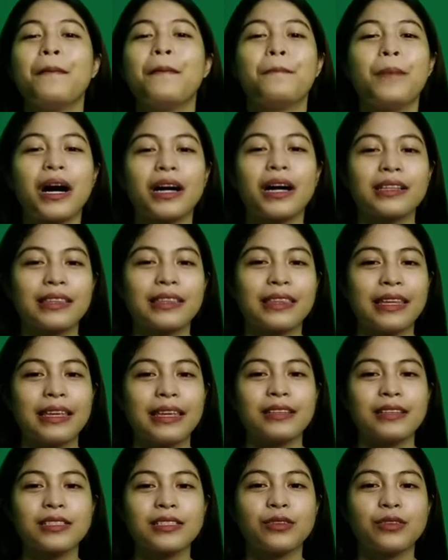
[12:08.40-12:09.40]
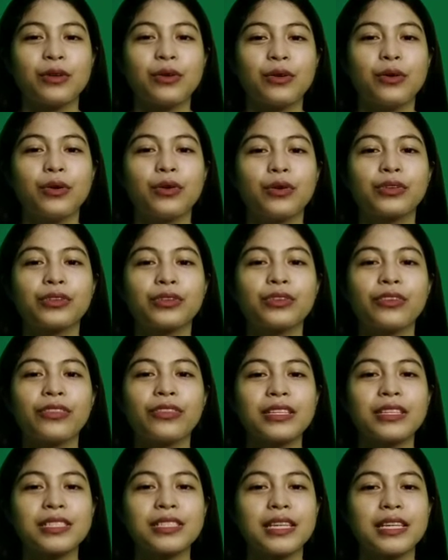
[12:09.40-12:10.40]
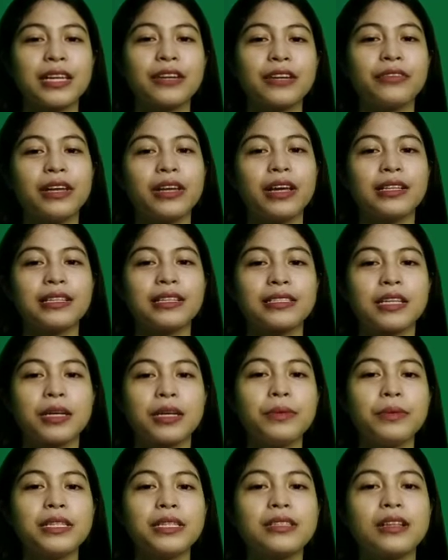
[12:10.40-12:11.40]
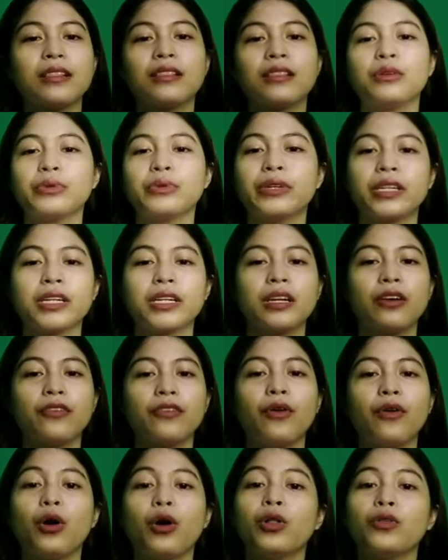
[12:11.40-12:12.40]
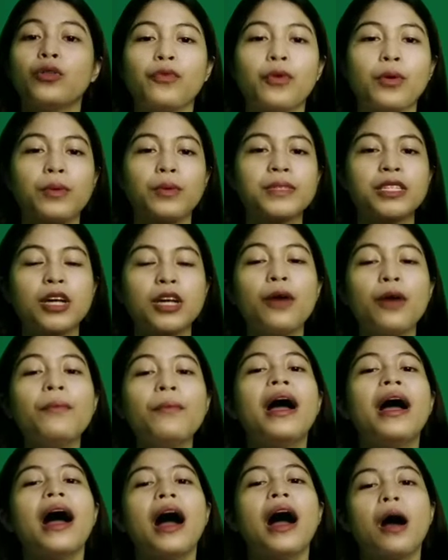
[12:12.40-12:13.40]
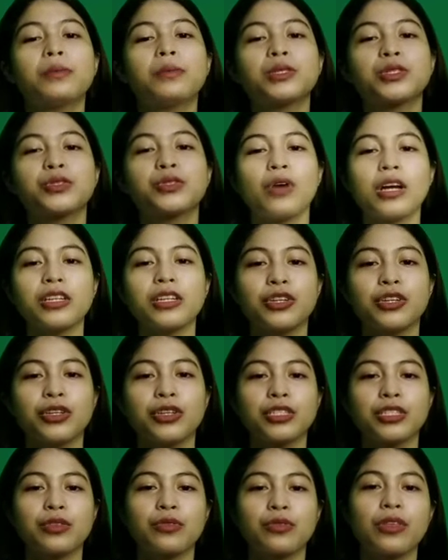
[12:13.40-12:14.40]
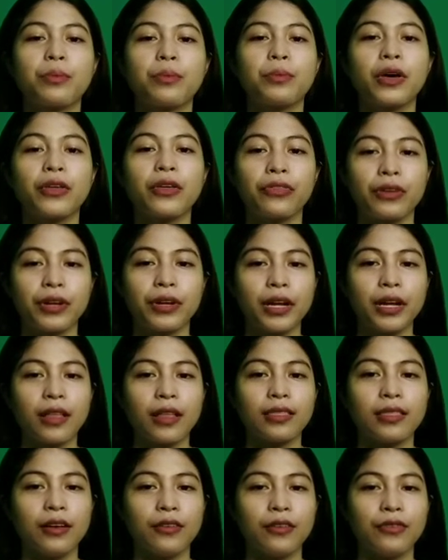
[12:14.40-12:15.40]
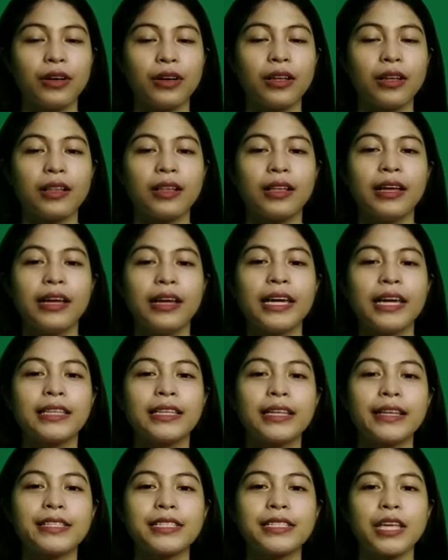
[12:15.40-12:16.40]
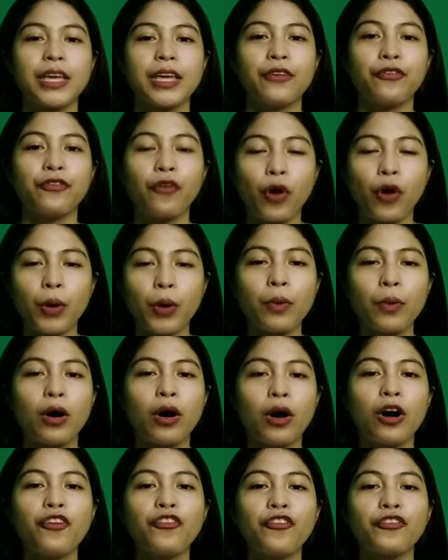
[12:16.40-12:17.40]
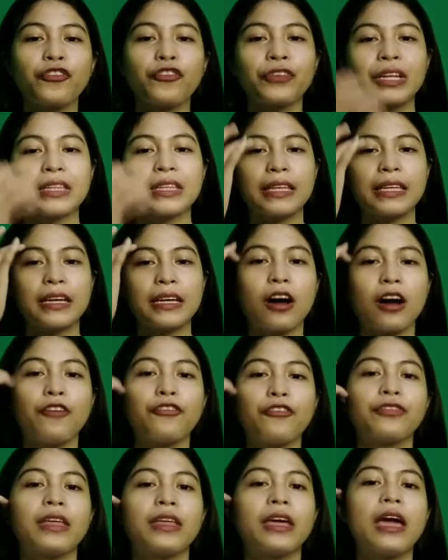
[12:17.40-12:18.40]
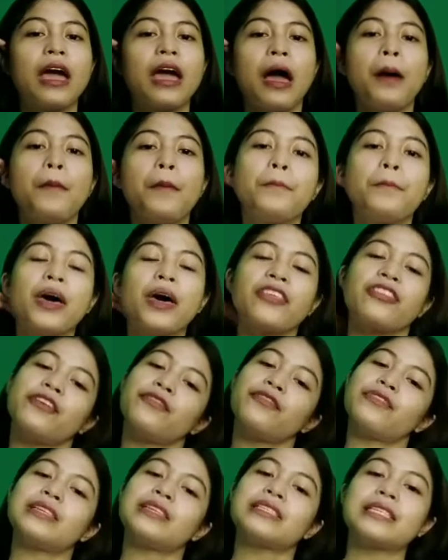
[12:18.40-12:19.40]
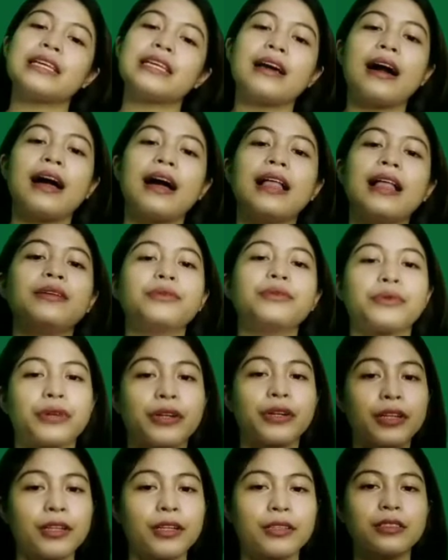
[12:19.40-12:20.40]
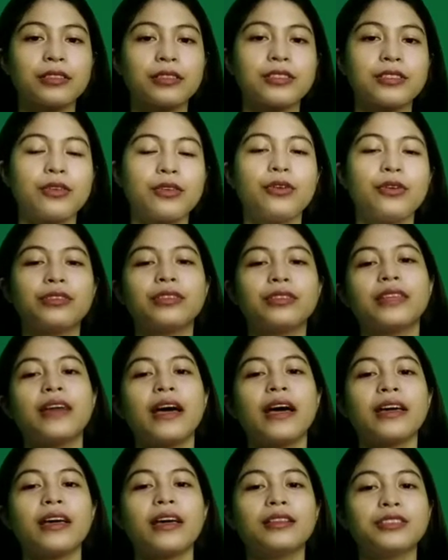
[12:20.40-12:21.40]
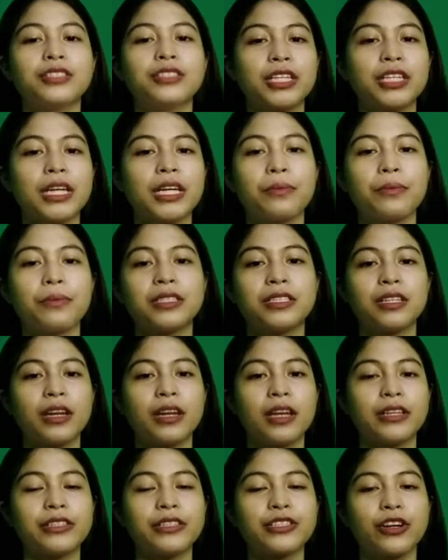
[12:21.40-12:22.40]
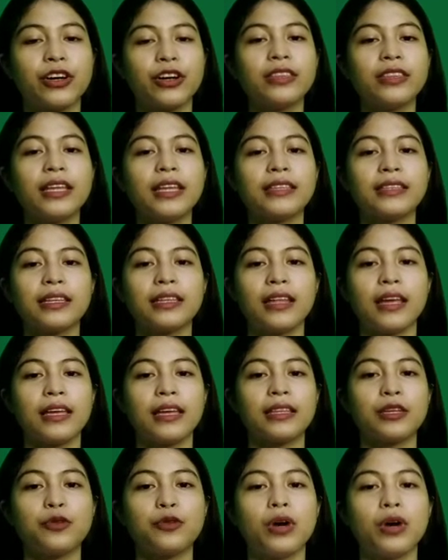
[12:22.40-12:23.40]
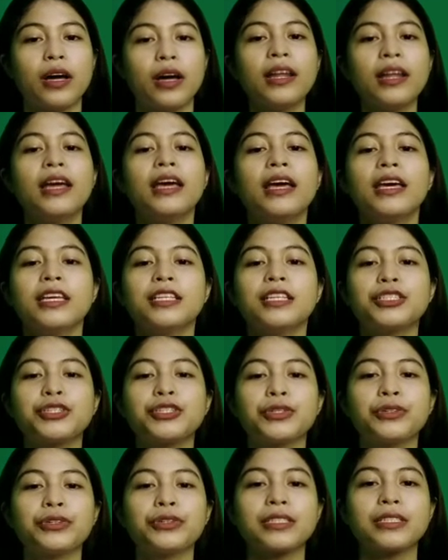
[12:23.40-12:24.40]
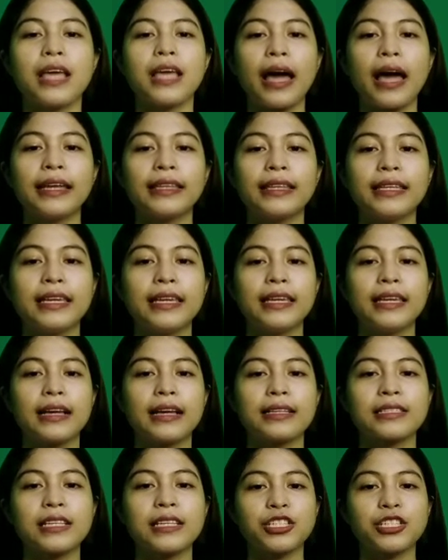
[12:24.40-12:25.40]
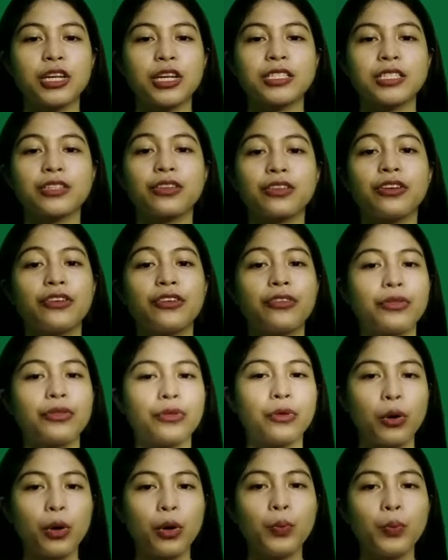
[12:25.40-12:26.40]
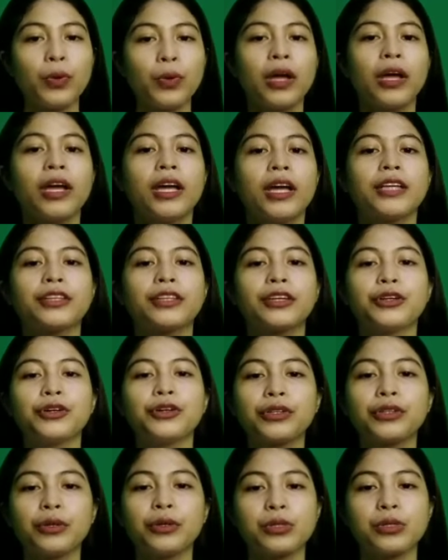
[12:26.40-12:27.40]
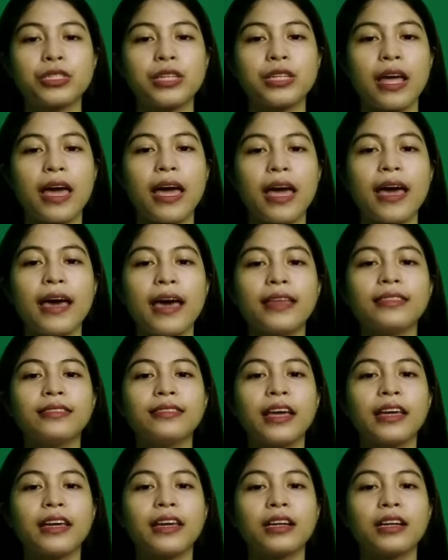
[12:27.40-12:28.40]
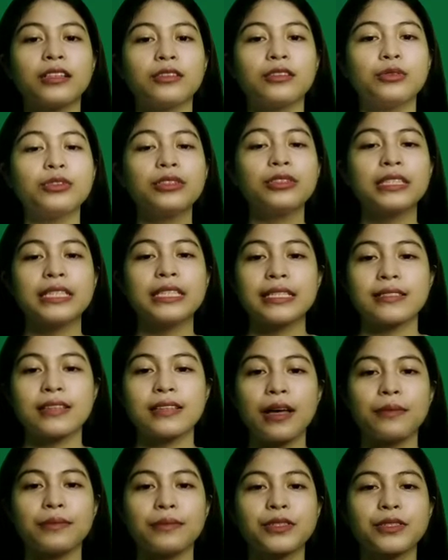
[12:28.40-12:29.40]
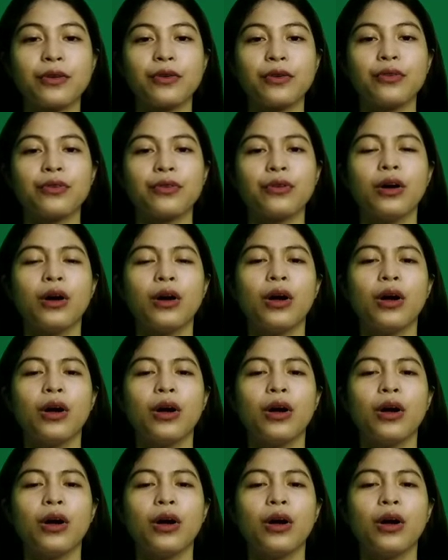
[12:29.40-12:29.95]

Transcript: Bakhtin. So, grotesque realism is a lowering of all forms of abstractions to the material level. It is a form of critique of the metaphysical world. So, the dialogic imagination, 1981, introduced the ideas such as chronotope, heteroglossia, and dialogism. So,